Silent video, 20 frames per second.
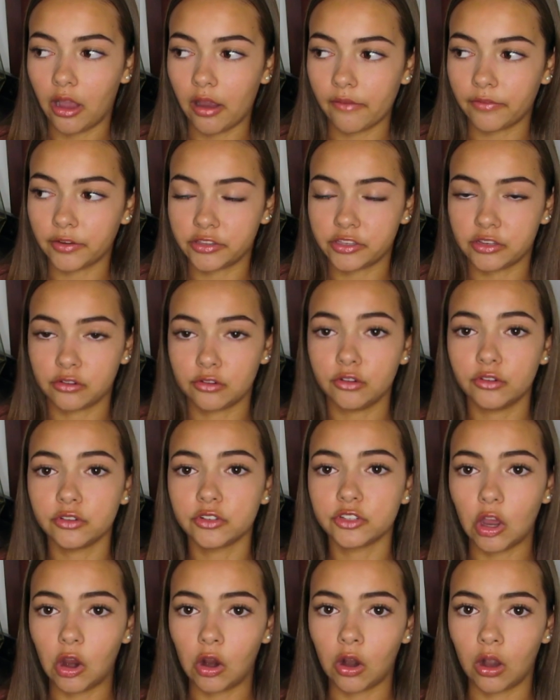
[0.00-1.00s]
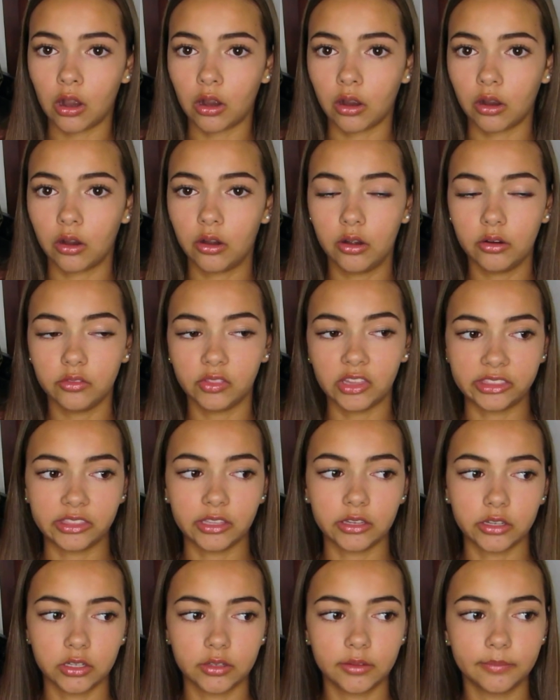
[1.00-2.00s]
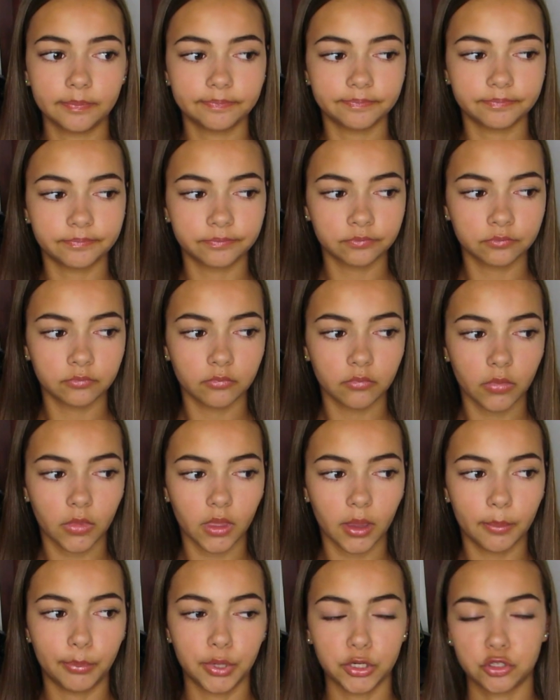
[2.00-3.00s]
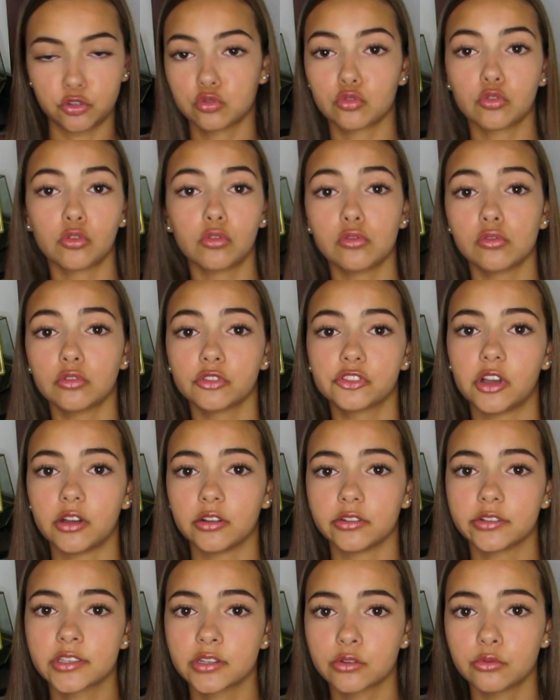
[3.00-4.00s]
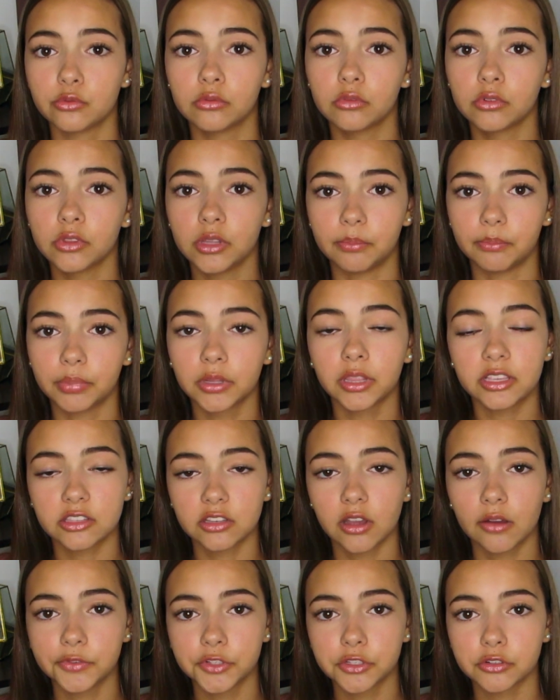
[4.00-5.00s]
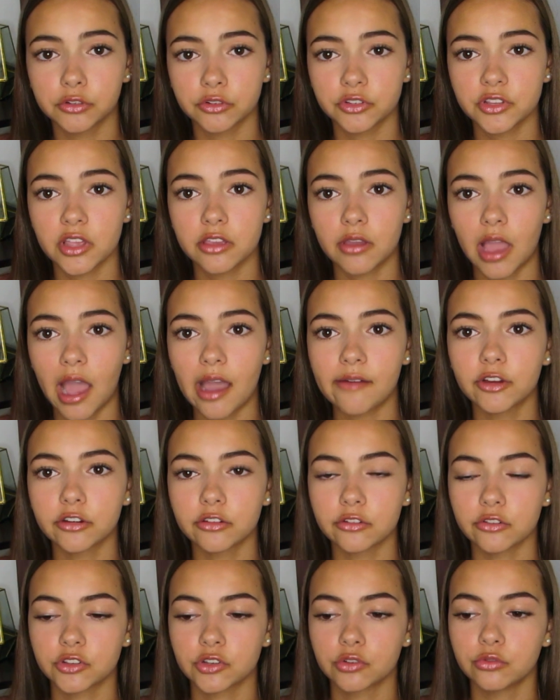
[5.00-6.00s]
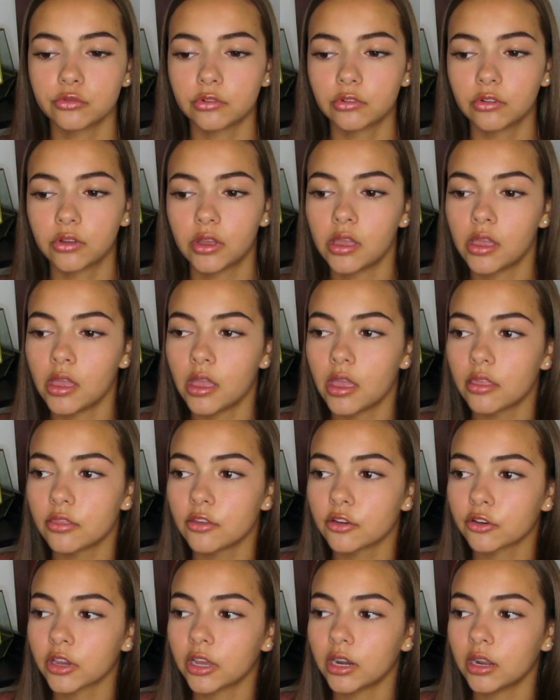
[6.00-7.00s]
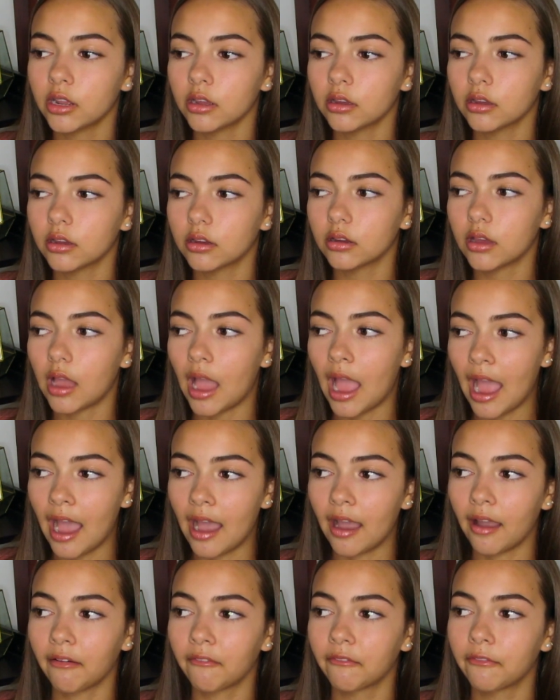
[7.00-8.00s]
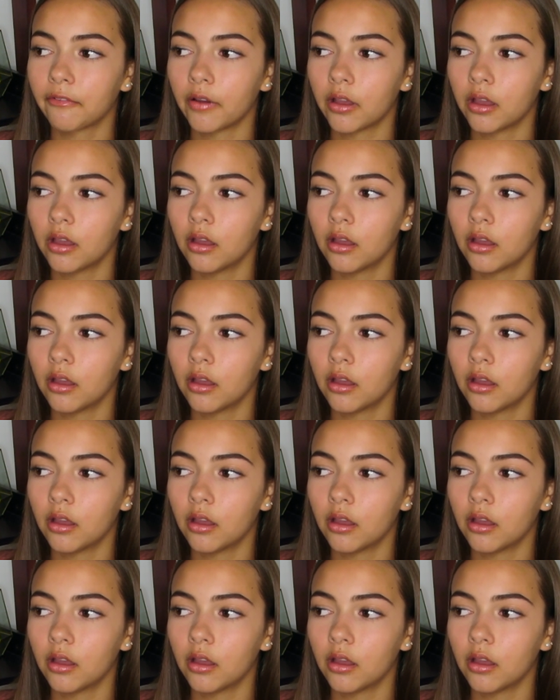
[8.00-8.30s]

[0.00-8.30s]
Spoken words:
officers are like the patrols on school, the police officers that you have on your school, they're gonna have